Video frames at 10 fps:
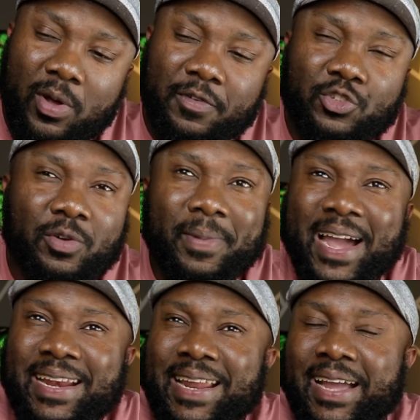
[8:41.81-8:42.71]
1200
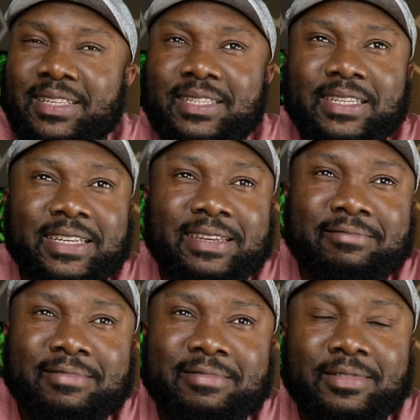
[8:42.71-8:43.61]
by
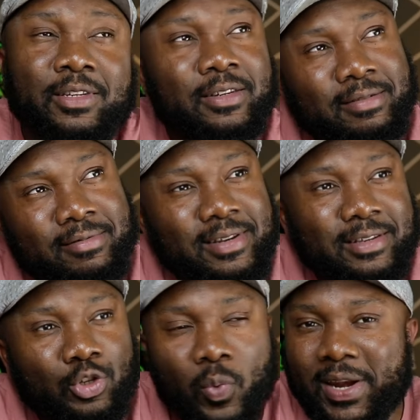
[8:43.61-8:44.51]

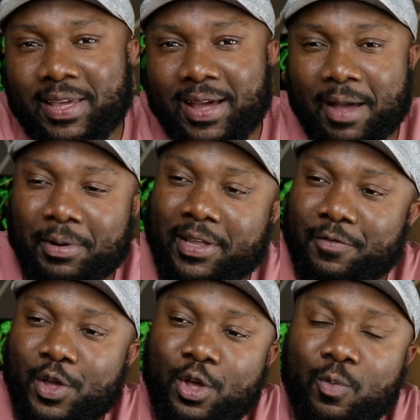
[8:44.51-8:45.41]
1920, I
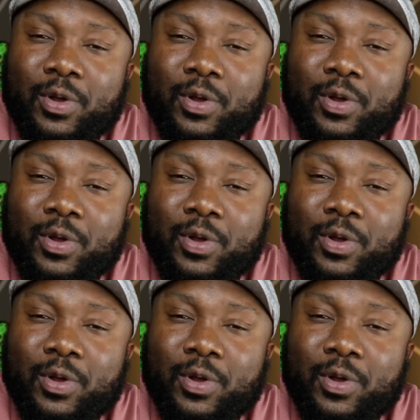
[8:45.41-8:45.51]
believe,